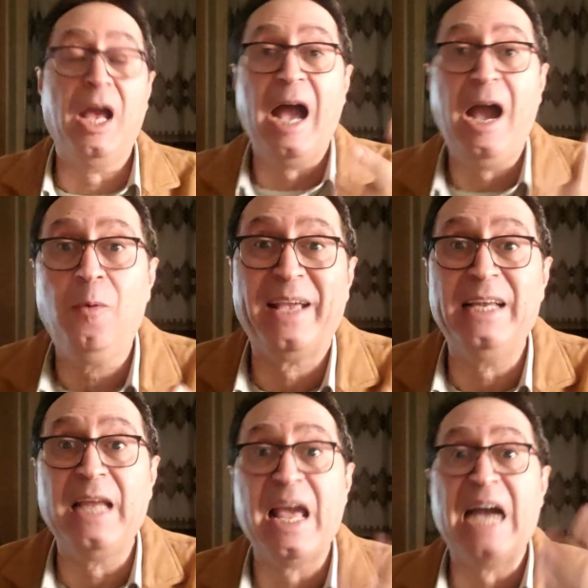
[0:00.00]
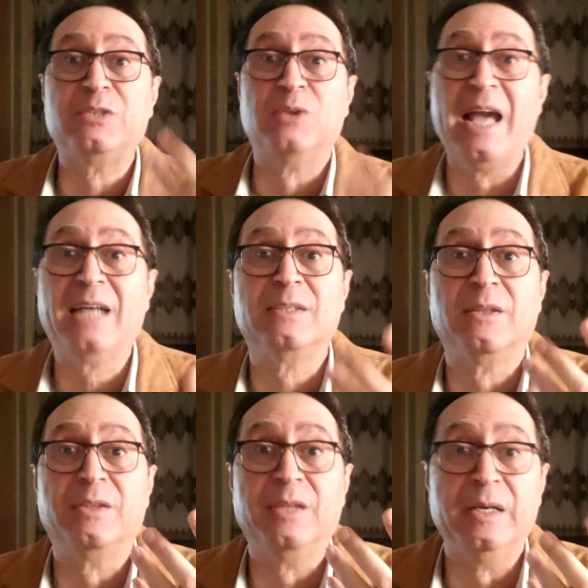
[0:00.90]
How can I
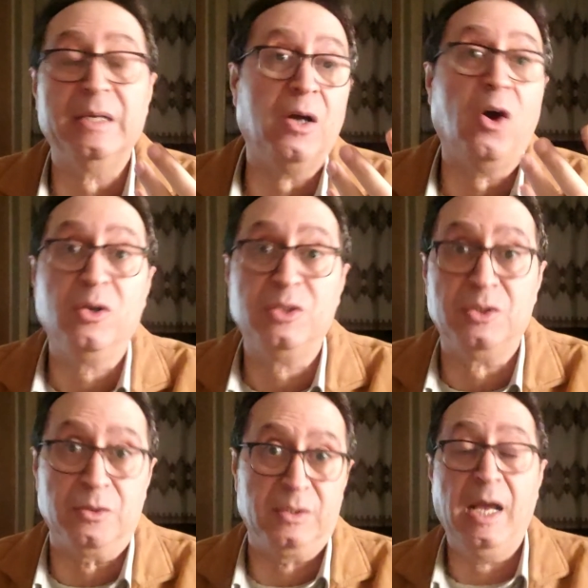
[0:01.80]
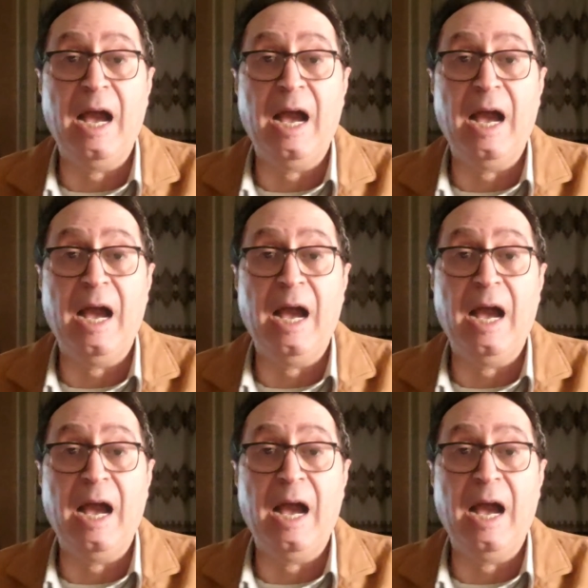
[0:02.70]
attract the audience?